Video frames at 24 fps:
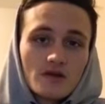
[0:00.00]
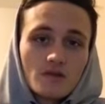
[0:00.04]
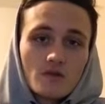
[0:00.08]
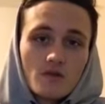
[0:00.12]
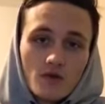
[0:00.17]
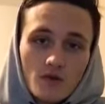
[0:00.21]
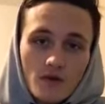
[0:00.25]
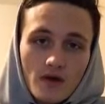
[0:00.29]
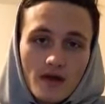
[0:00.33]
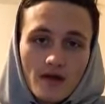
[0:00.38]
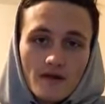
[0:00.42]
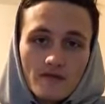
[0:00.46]
you
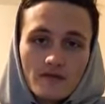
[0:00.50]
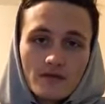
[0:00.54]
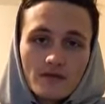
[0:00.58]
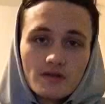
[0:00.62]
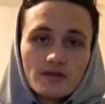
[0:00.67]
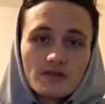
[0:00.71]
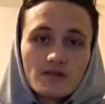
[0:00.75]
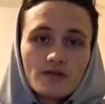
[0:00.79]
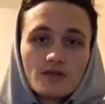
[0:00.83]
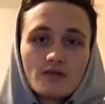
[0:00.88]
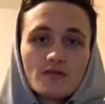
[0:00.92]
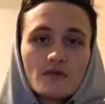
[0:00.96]
won't have it
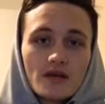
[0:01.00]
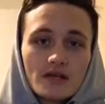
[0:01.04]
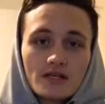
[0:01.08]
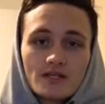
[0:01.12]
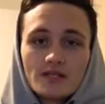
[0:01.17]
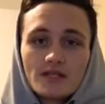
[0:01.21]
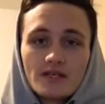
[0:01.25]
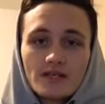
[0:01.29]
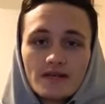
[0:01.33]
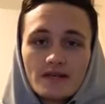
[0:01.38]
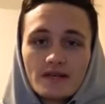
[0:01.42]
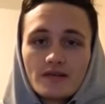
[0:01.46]
until you
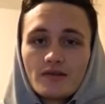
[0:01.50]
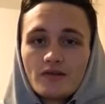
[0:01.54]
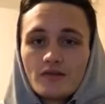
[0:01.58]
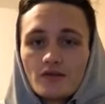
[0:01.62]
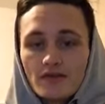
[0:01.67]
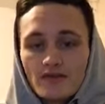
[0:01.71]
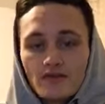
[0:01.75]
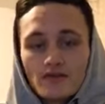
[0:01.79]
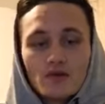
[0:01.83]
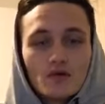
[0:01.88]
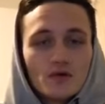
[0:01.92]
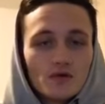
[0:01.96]
actually get it, or you
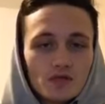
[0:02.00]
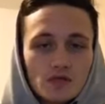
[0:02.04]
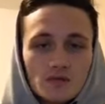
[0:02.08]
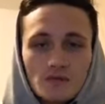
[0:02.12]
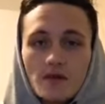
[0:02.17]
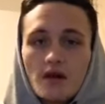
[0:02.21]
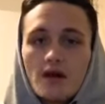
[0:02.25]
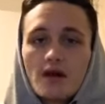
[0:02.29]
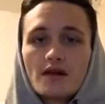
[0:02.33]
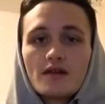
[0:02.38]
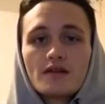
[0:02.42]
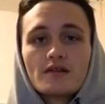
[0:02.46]
have a cold
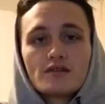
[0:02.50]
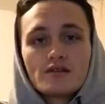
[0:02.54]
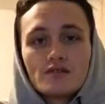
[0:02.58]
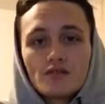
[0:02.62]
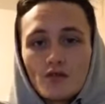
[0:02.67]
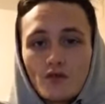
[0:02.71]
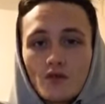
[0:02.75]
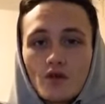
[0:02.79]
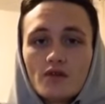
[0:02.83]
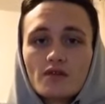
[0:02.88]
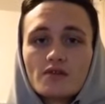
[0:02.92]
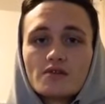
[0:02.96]
spot,
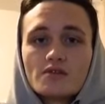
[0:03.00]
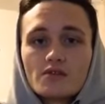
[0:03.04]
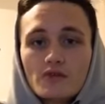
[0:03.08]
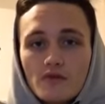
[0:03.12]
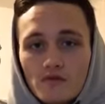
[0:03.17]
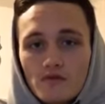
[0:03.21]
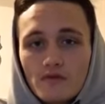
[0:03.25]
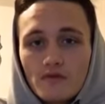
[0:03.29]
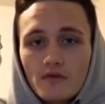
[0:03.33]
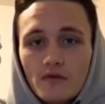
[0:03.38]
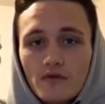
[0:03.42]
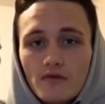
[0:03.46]
so on and so
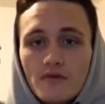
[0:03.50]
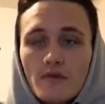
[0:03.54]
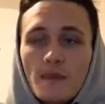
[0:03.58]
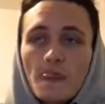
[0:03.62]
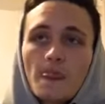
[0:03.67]
forth.